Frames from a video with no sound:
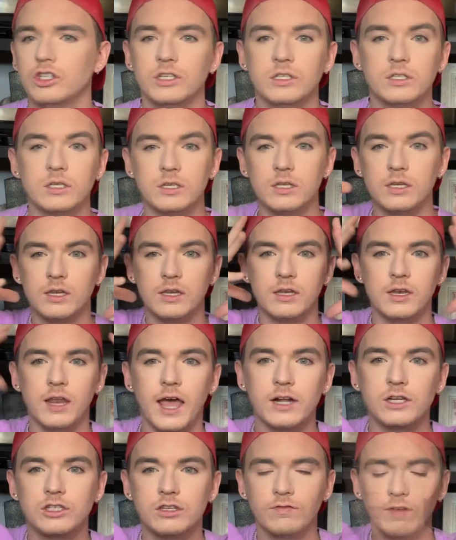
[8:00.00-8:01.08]
Just
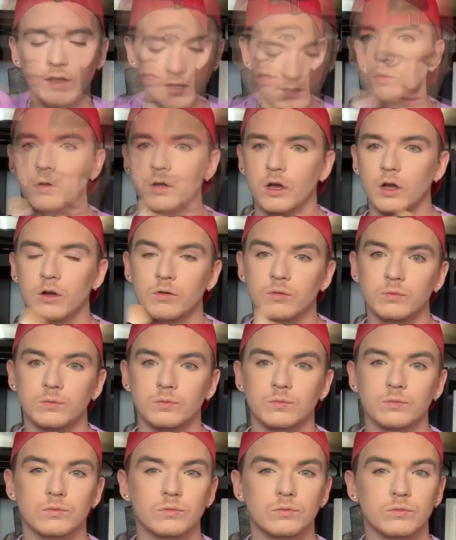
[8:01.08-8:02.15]
snatch the face. Here we go.
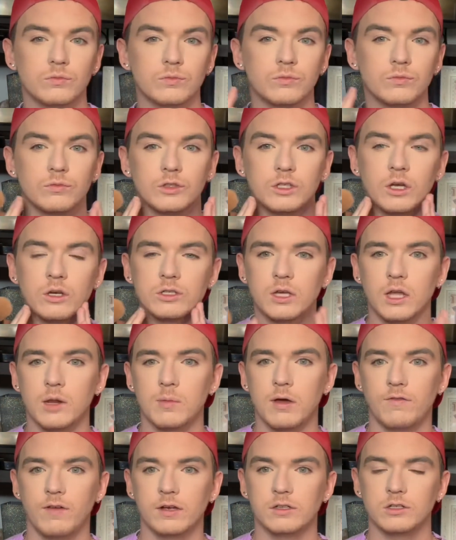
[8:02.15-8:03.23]
See how skinny
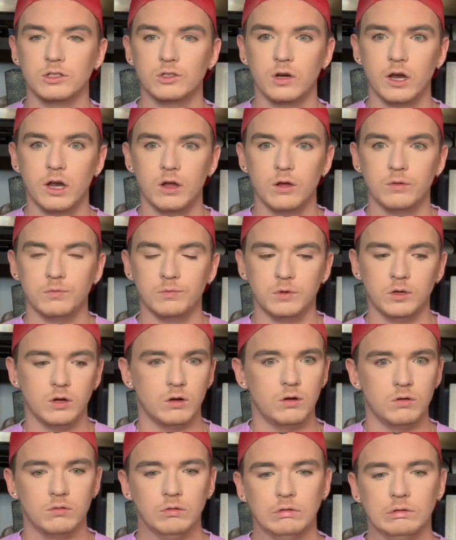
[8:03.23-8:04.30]
my face looks right now?
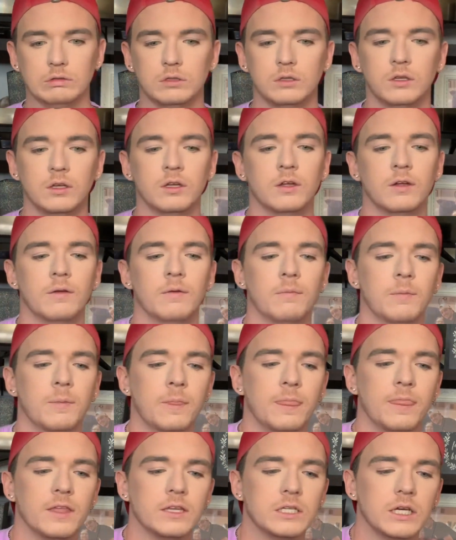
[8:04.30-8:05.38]
Y'all.
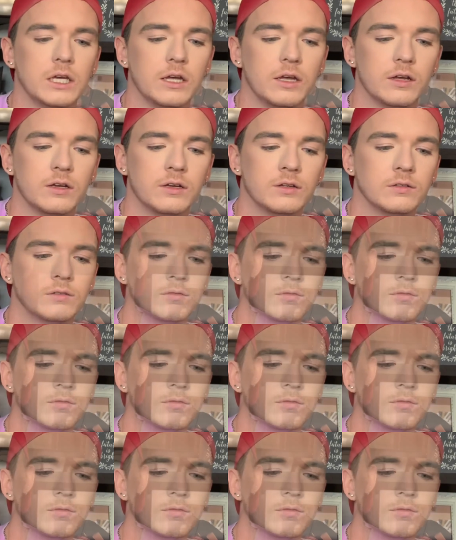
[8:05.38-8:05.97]
The tea.